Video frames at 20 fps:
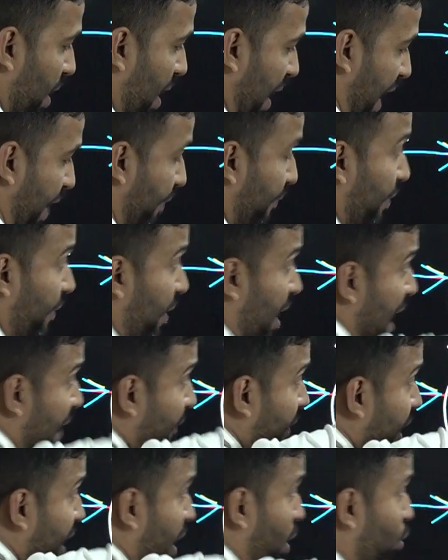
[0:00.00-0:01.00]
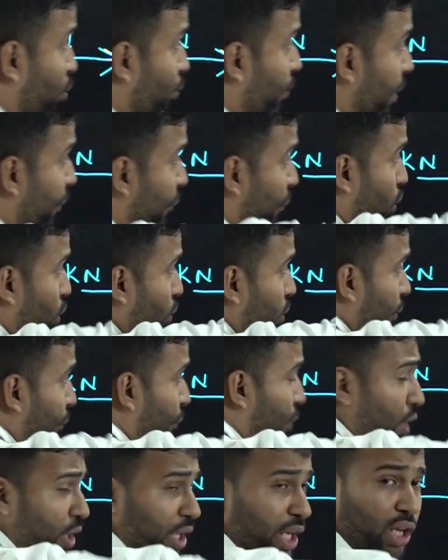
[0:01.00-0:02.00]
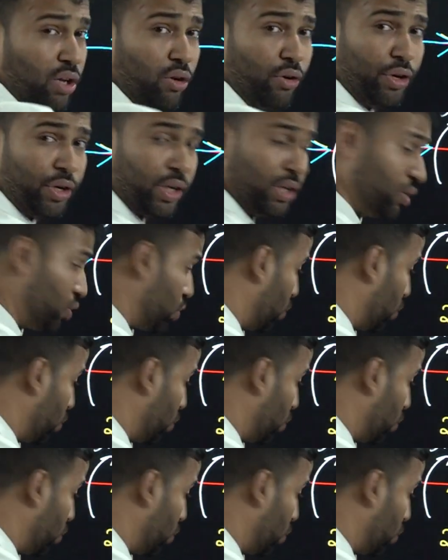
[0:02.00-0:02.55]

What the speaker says: And we will have a downward force of 40 kilonewtons,